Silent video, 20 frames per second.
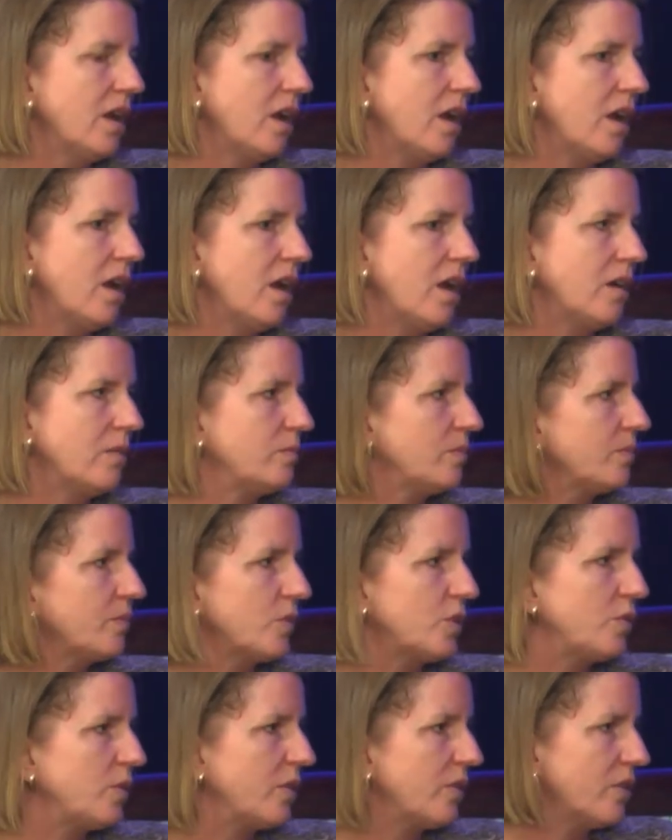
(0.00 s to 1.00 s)
And
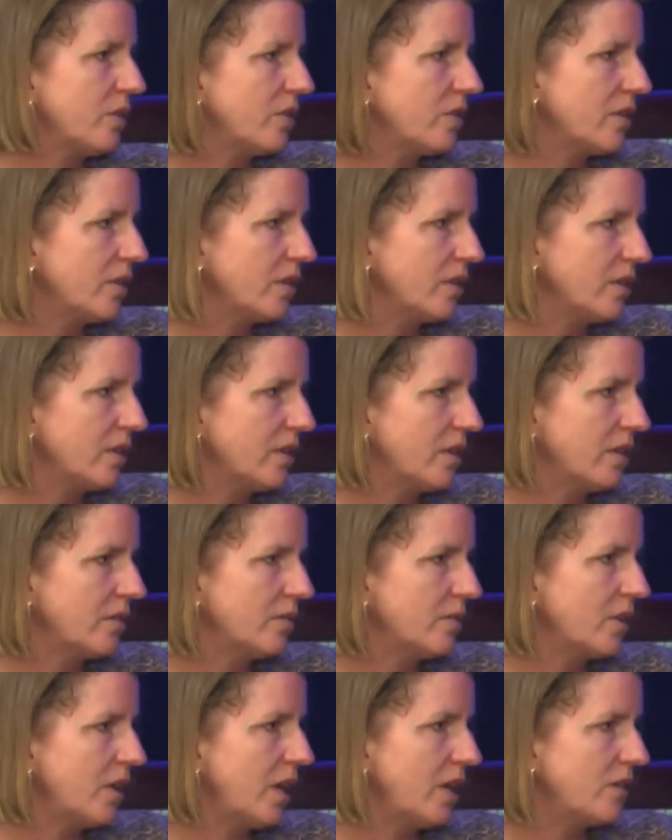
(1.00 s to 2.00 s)
do either
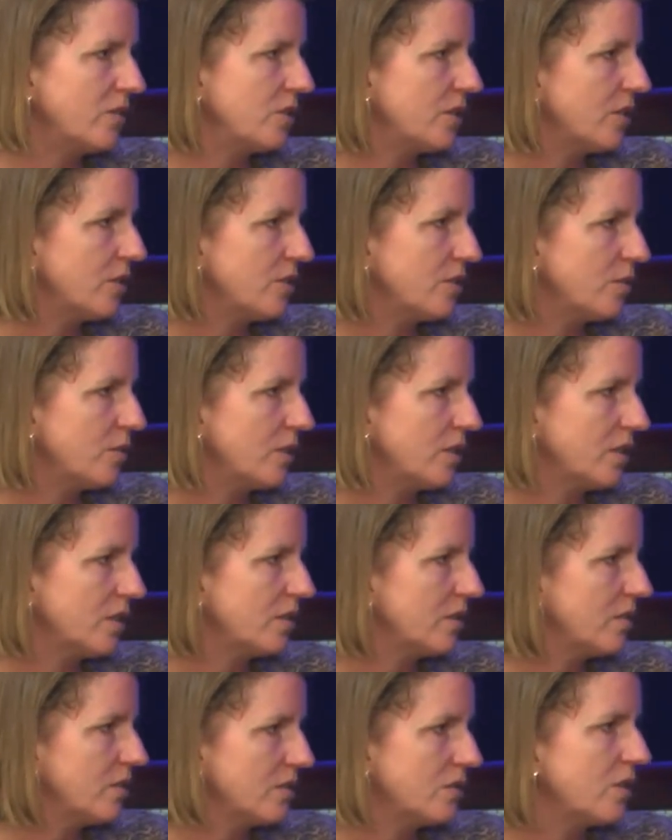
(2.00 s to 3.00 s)
Kate or Sara, do you want to
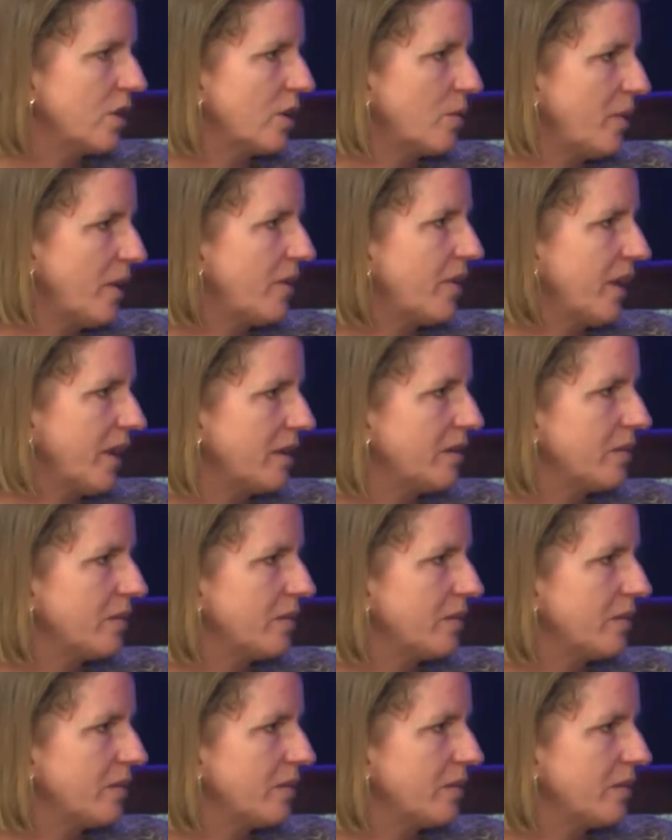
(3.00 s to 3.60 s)
talk about that?